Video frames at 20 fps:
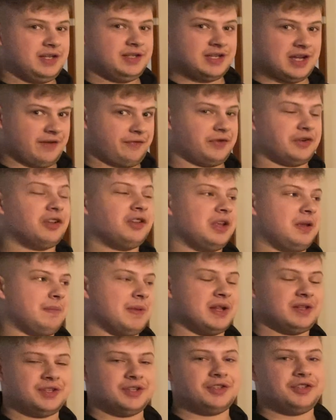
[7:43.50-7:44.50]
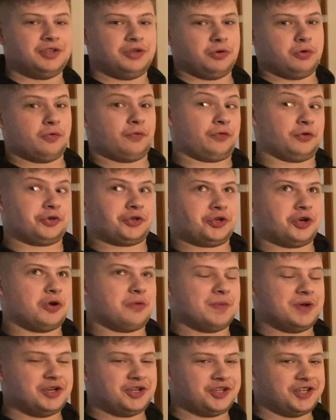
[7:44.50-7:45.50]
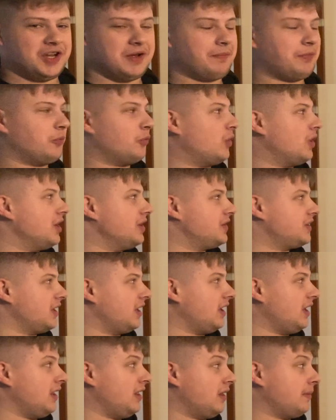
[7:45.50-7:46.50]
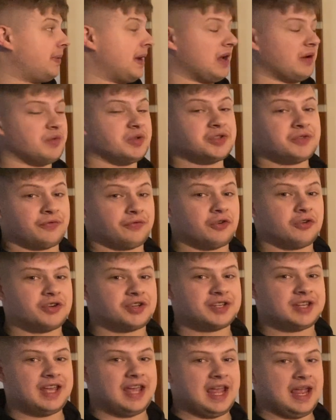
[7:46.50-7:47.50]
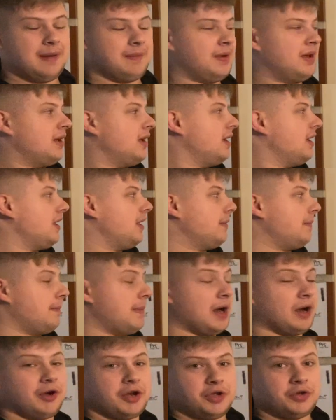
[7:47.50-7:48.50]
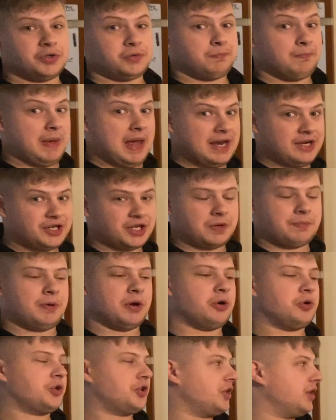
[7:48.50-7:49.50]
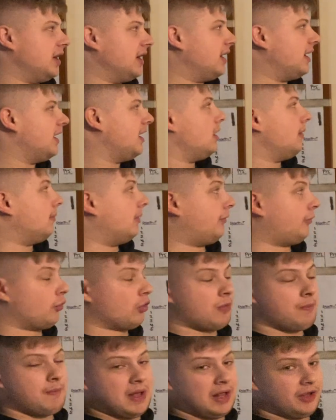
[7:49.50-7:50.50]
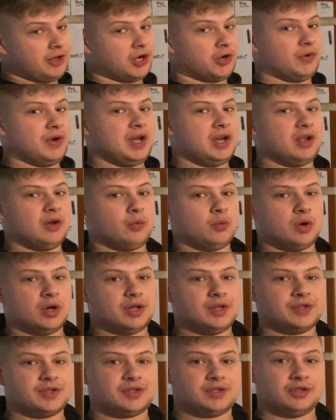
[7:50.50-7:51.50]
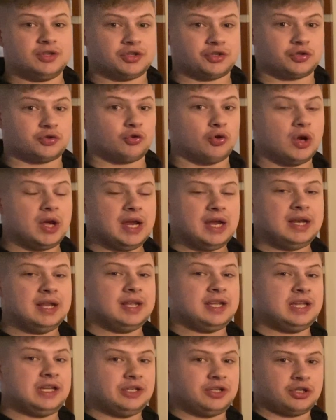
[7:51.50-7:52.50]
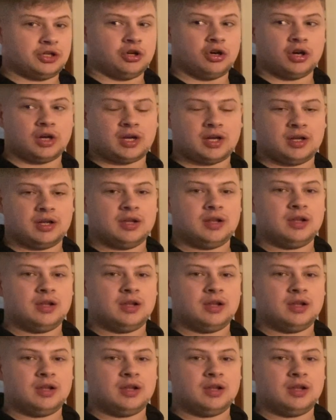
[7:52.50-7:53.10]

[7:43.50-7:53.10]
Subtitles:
definitely meant to do for showmanship was in the Penguins' first game, Mario's magic potion. Before Mellon Arena was destroyed, he took